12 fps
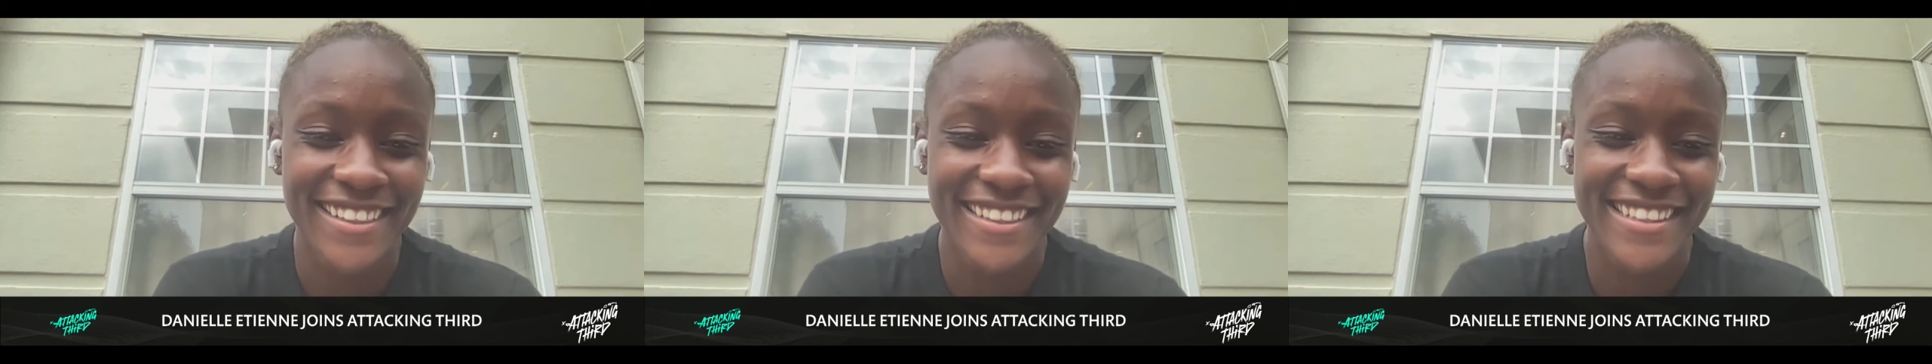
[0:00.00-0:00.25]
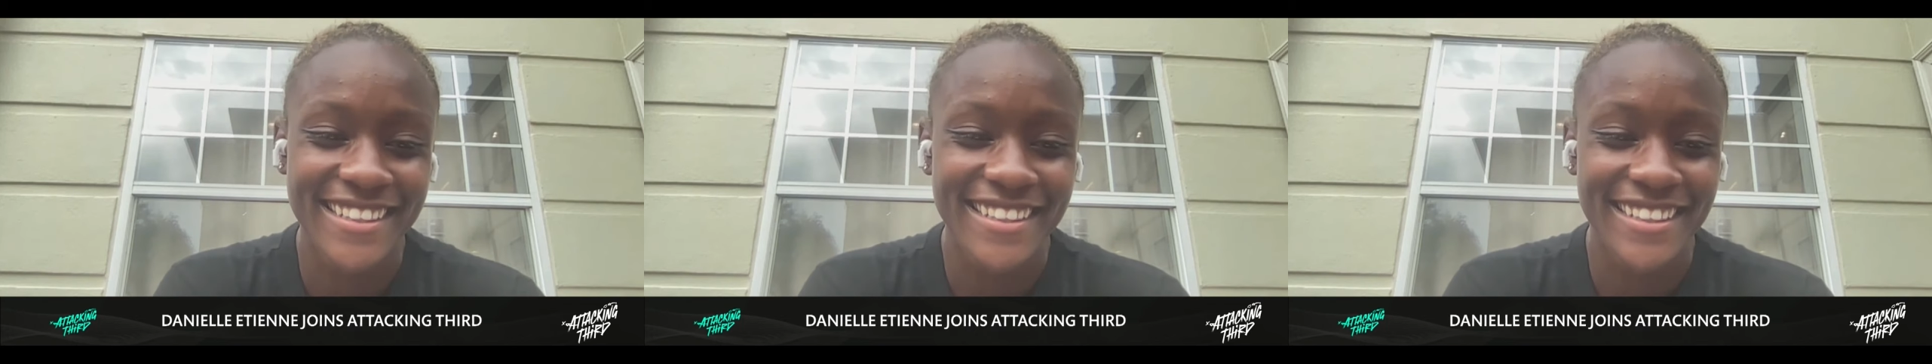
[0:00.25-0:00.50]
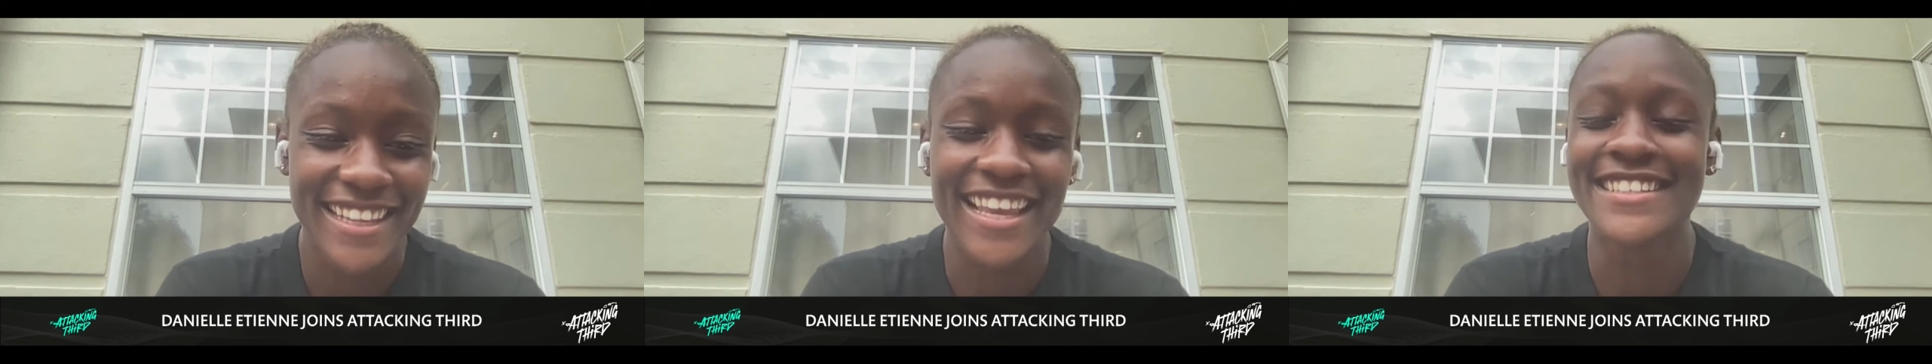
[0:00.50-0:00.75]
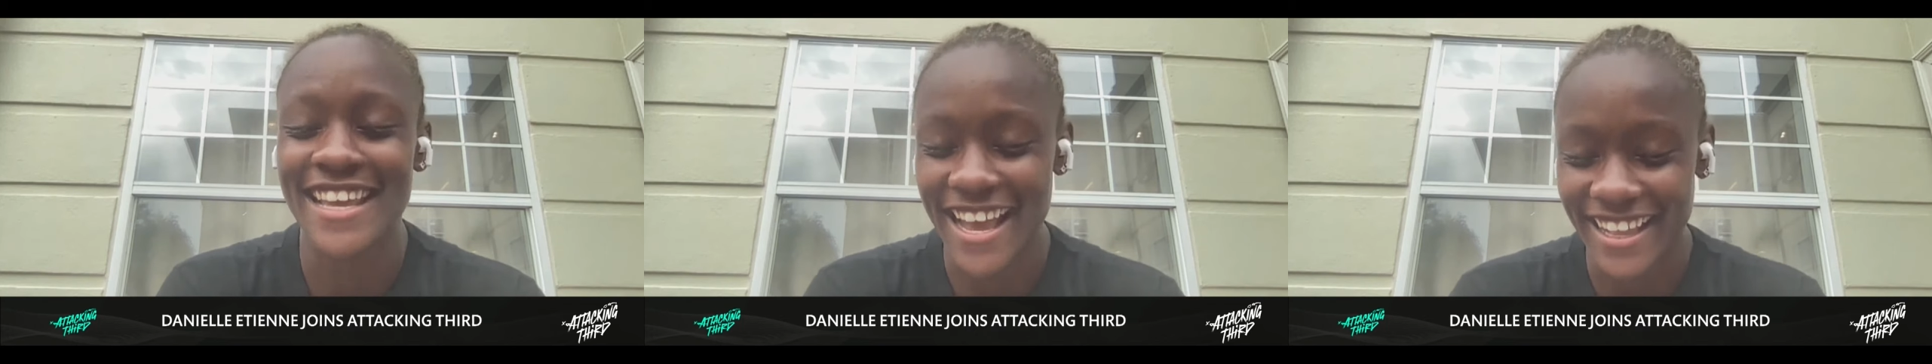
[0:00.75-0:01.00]
Preseason.
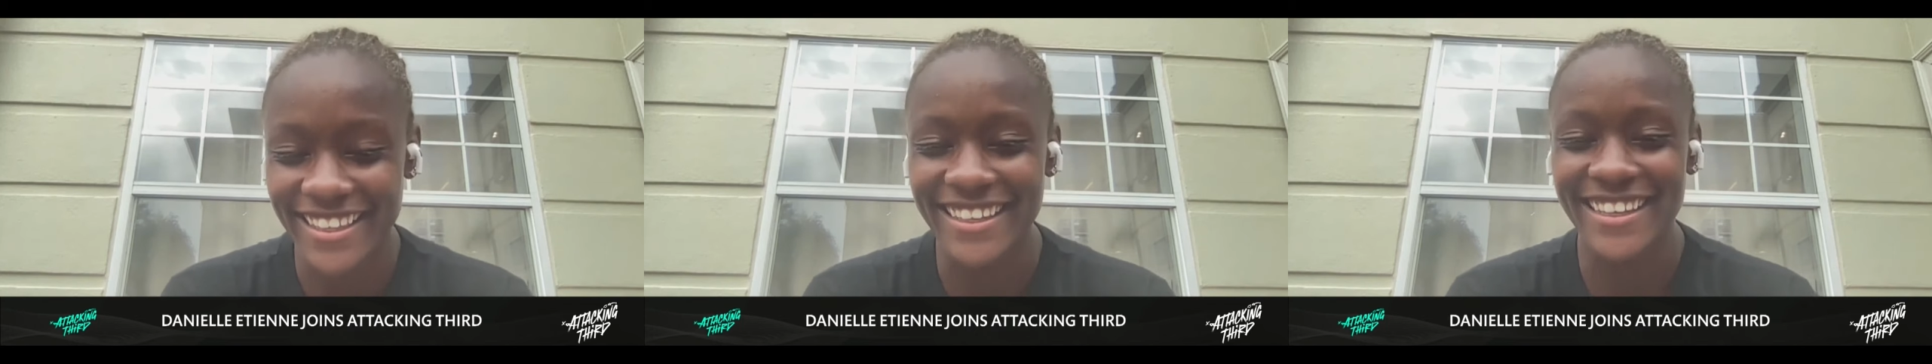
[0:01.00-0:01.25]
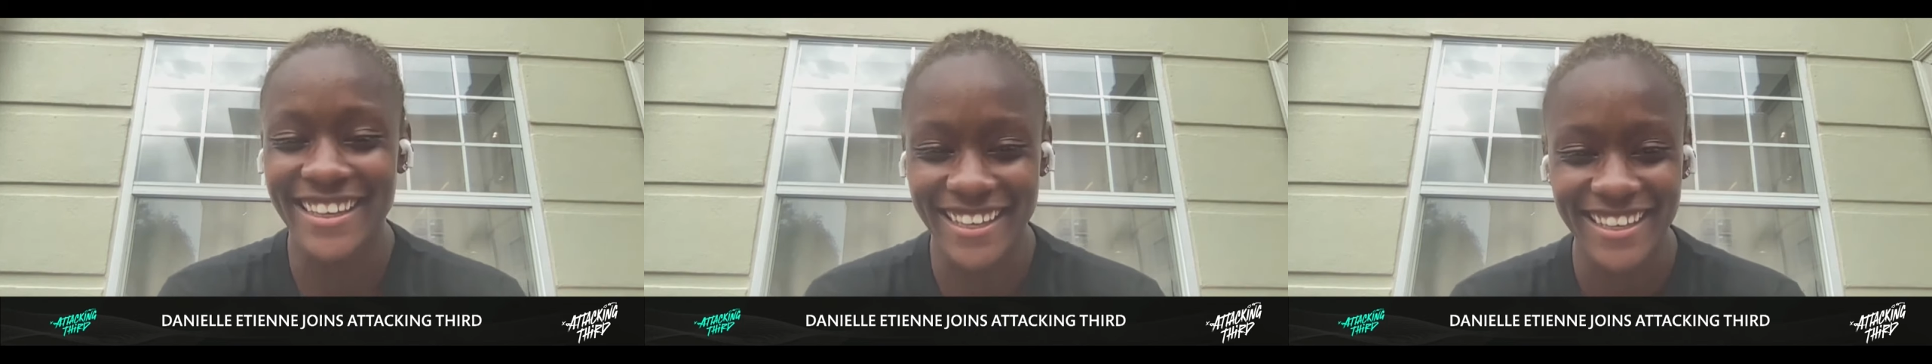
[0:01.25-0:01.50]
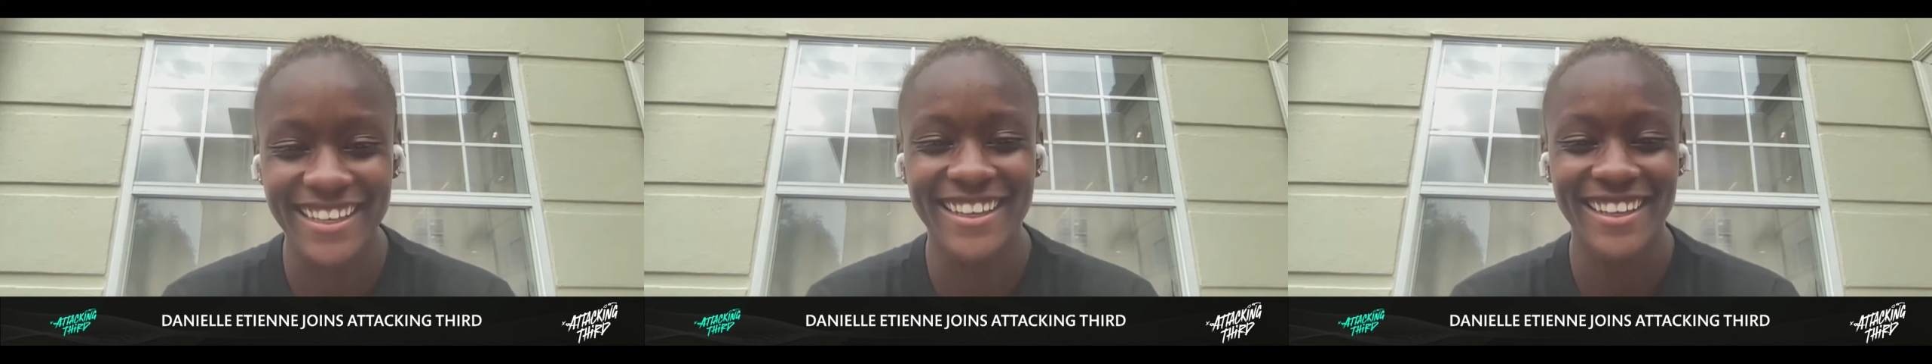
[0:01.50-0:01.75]
has begun